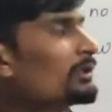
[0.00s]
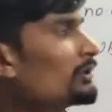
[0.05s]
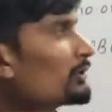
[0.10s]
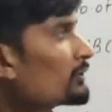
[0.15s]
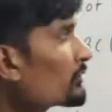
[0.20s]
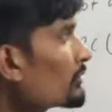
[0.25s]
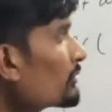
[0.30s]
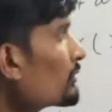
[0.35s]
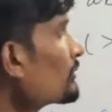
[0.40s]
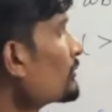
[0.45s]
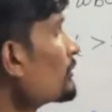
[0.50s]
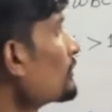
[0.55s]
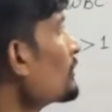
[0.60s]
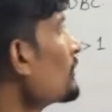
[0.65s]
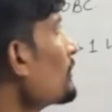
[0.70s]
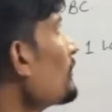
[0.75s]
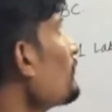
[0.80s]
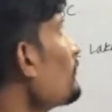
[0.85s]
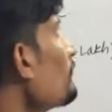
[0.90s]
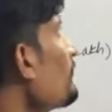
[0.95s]
So
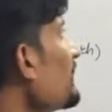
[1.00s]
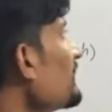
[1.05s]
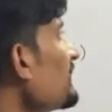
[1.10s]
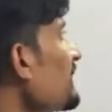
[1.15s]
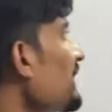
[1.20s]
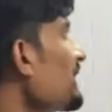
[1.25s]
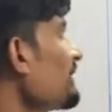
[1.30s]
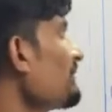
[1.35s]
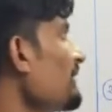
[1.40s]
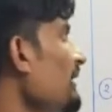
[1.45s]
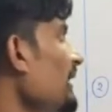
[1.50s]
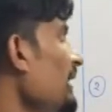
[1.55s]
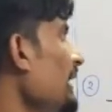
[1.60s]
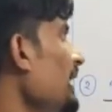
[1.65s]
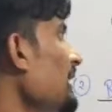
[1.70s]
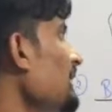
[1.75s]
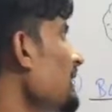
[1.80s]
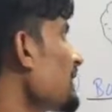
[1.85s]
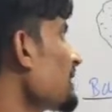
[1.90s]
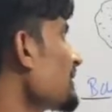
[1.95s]
when there is an
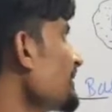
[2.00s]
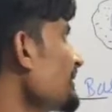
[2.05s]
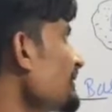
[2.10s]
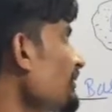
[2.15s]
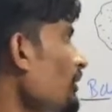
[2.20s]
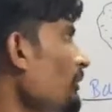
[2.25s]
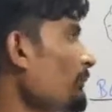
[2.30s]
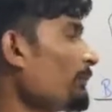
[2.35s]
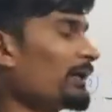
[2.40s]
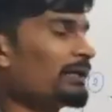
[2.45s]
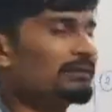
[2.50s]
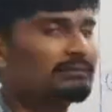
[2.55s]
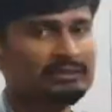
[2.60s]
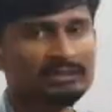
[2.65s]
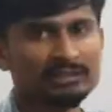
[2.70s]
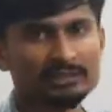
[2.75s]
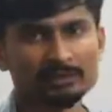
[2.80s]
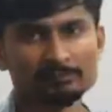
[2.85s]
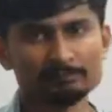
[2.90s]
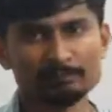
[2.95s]
allergy or
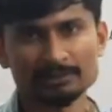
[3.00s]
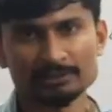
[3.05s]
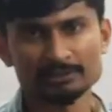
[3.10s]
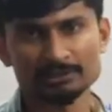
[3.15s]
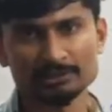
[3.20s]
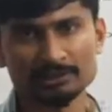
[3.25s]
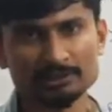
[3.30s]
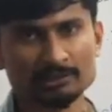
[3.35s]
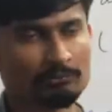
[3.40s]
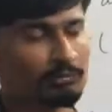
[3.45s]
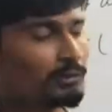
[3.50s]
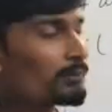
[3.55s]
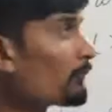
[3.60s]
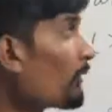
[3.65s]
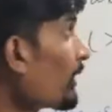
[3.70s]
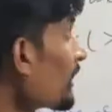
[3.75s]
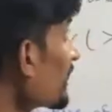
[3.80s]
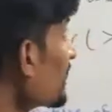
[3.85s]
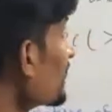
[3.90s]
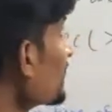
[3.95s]
parasitic infection in our
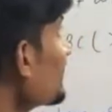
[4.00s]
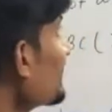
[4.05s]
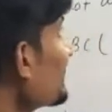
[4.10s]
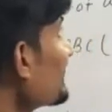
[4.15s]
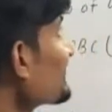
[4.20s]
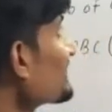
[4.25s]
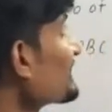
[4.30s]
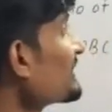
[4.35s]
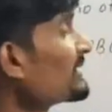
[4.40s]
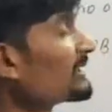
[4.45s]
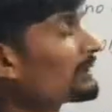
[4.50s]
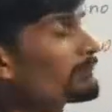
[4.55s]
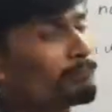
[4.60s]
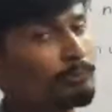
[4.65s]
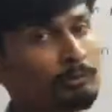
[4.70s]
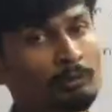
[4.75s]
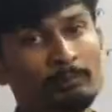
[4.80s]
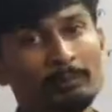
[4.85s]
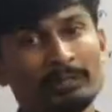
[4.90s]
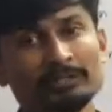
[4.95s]
body, the
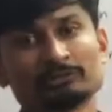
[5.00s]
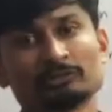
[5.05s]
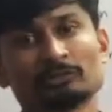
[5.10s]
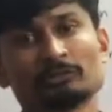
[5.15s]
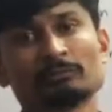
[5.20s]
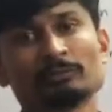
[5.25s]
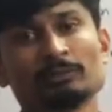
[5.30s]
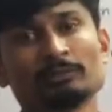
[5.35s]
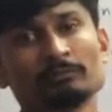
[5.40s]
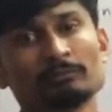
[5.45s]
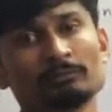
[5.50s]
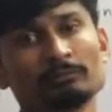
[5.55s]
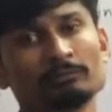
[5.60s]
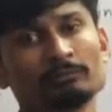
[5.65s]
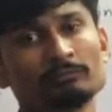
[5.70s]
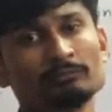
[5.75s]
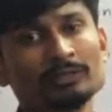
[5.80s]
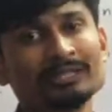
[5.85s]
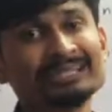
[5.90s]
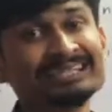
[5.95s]
number of acidophil
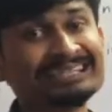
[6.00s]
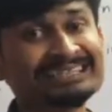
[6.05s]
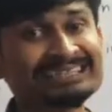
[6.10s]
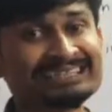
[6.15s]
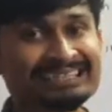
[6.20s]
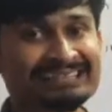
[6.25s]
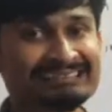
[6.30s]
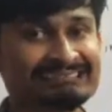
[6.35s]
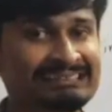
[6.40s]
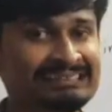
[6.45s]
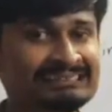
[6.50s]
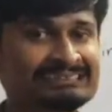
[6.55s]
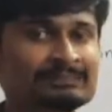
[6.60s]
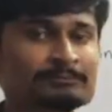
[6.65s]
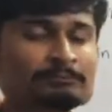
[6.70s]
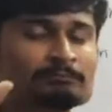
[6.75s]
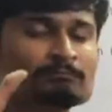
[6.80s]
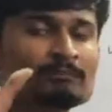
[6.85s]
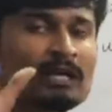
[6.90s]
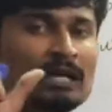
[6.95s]
will increases,
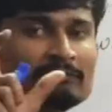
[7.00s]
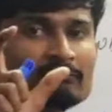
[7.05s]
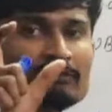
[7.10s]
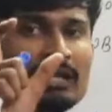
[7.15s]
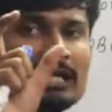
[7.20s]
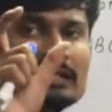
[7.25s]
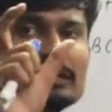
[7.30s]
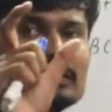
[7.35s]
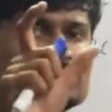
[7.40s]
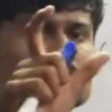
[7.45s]
and that